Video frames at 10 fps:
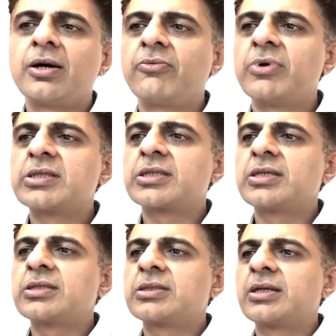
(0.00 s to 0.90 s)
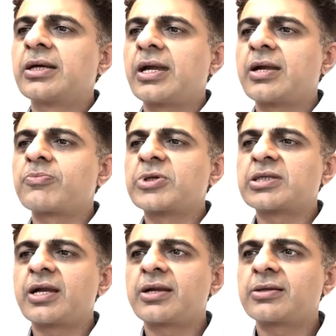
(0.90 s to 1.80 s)
versus
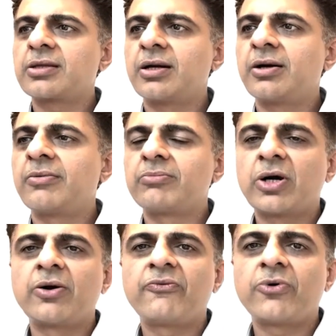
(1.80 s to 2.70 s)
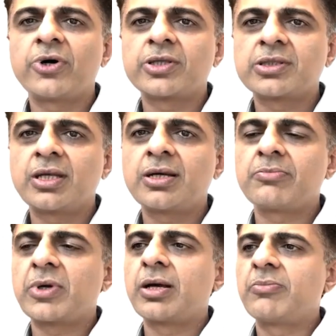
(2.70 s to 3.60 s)
8% for the
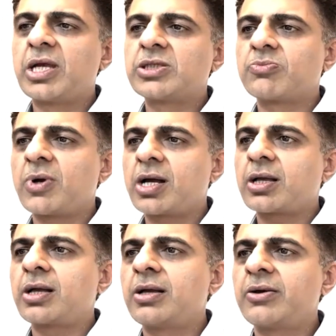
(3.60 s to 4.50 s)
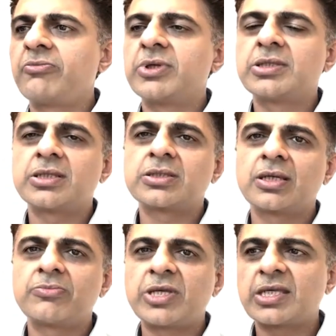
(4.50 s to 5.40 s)
benchmark, which is
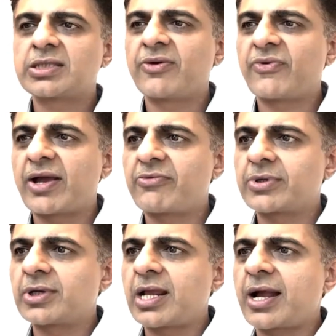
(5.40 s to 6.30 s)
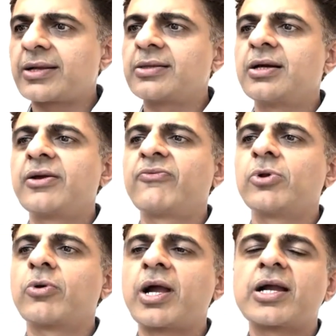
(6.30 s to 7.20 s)
BSE 500. And if you
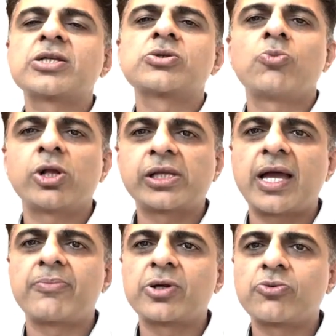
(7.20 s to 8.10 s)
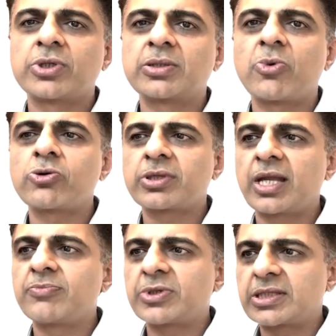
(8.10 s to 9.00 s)
look at small cap, it was about
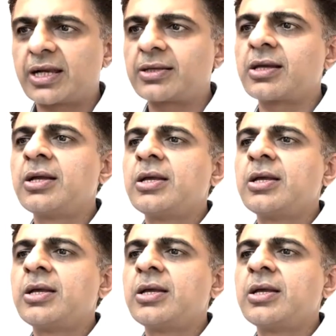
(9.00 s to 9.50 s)
10%.